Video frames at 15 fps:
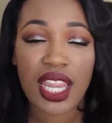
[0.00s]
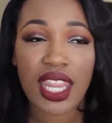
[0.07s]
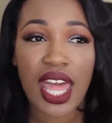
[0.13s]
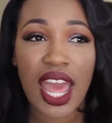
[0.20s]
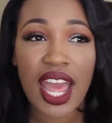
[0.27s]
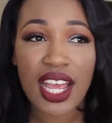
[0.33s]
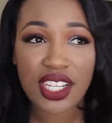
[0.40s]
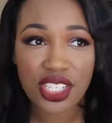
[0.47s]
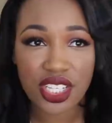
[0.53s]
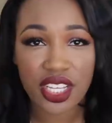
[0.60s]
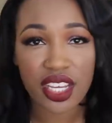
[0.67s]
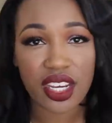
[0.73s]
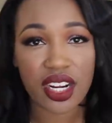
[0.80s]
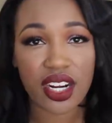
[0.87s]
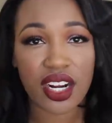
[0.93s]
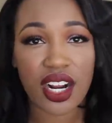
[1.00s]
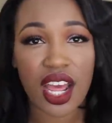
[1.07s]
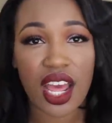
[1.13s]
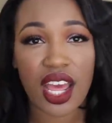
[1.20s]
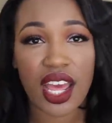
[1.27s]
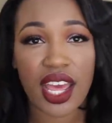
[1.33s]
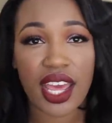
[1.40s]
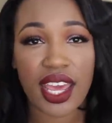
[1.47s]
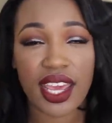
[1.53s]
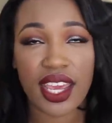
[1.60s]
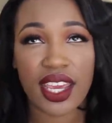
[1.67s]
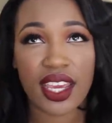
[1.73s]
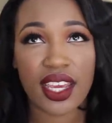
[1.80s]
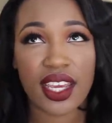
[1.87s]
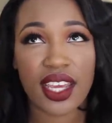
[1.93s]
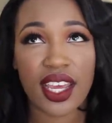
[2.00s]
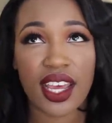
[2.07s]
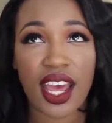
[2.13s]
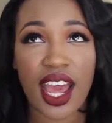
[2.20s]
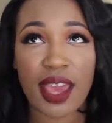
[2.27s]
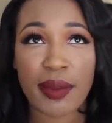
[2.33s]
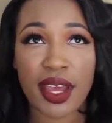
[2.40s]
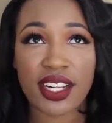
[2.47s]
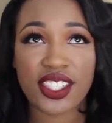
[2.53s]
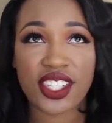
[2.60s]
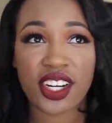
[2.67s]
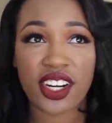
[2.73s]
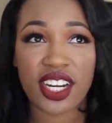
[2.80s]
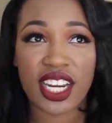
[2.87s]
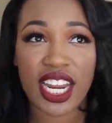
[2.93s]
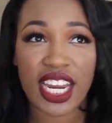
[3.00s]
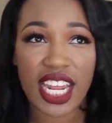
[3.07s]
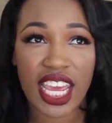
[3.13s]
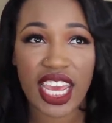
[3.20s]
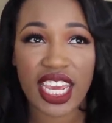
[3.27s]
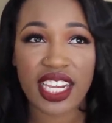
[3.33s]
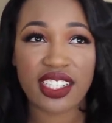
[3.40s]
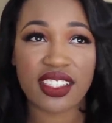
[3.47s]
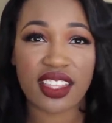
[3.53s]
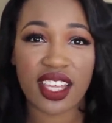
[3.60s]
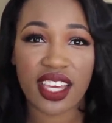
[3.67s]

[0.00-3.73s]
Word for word: Last year, I IMAT started at 8.